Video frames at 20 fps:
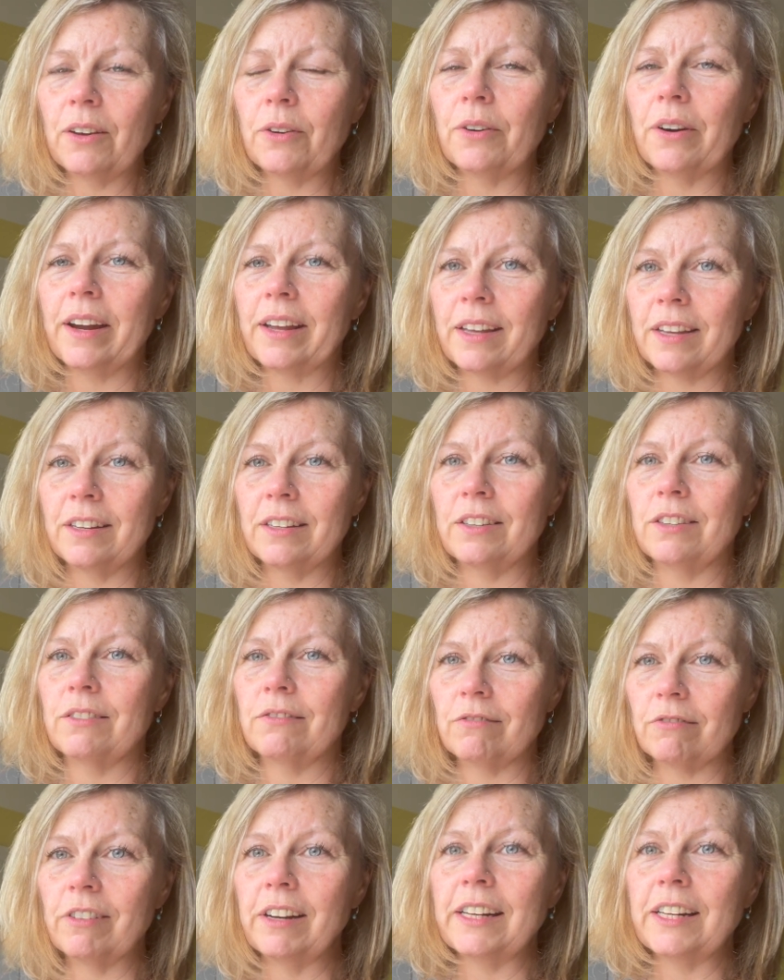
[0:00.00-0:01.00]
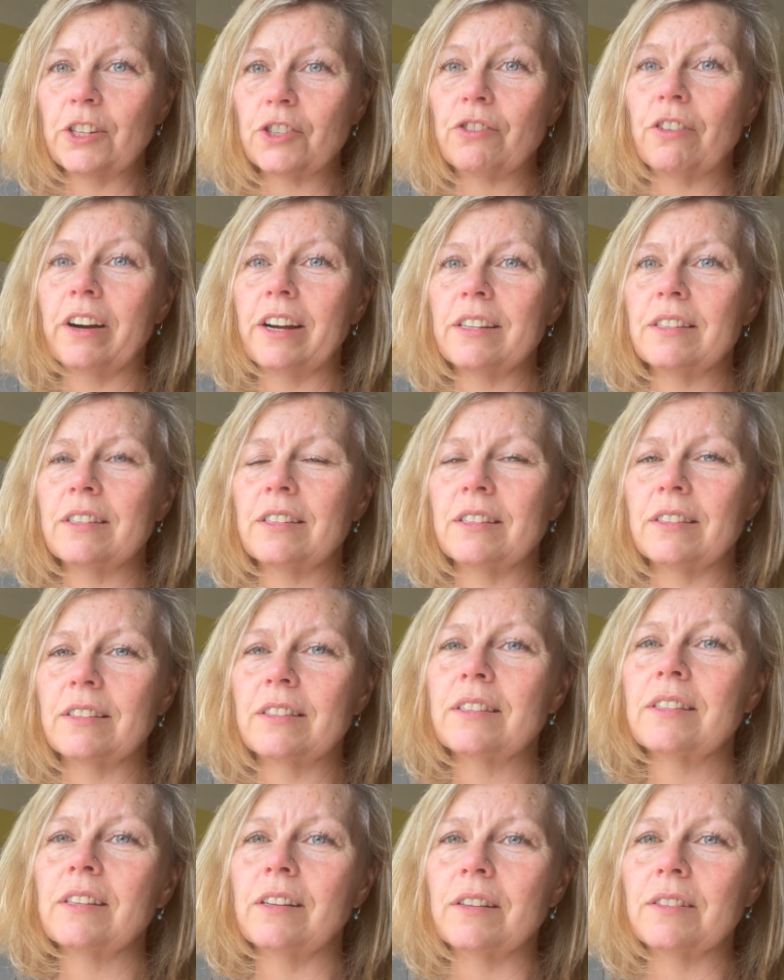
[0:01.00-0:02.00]
or I can really try to
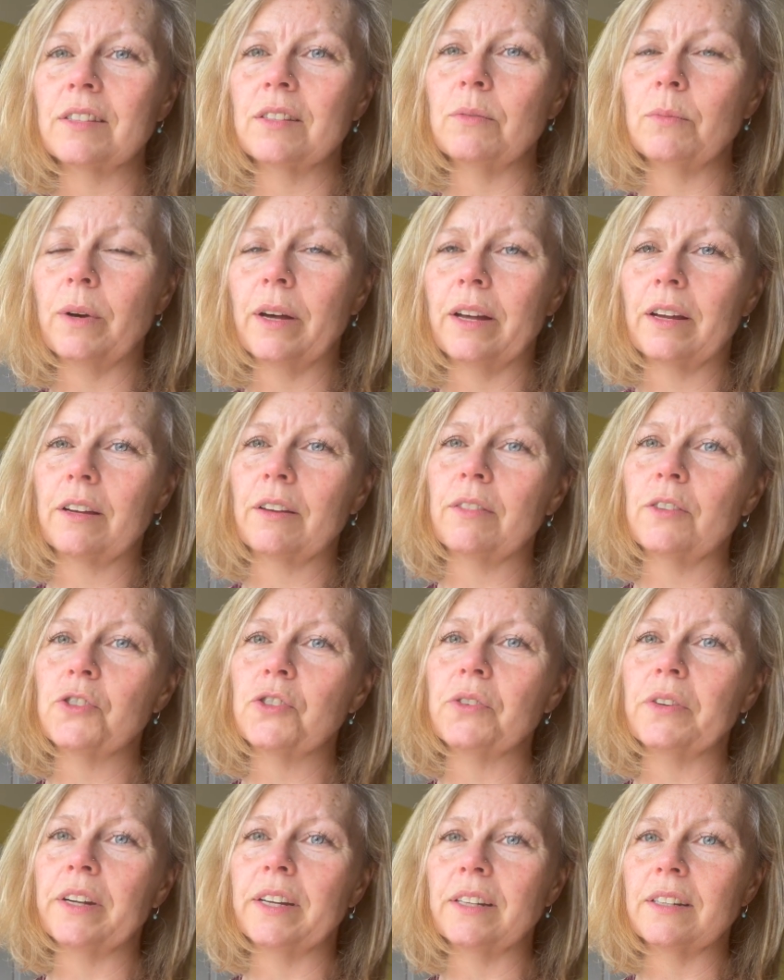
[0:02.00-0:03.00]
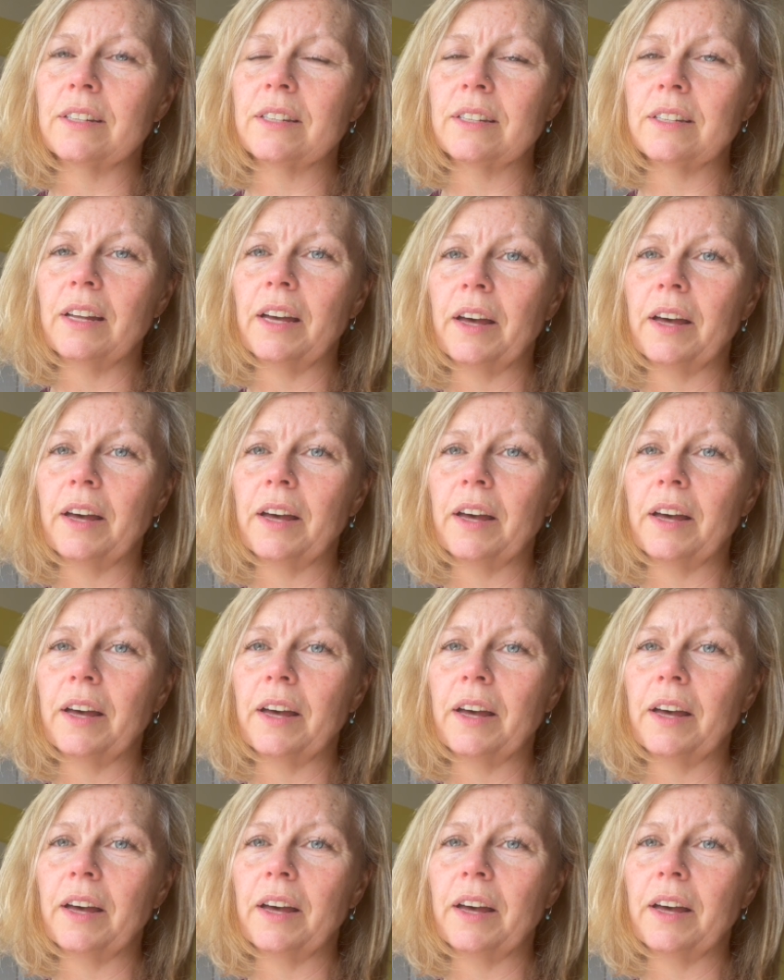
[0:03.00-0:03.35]
start to work the joint.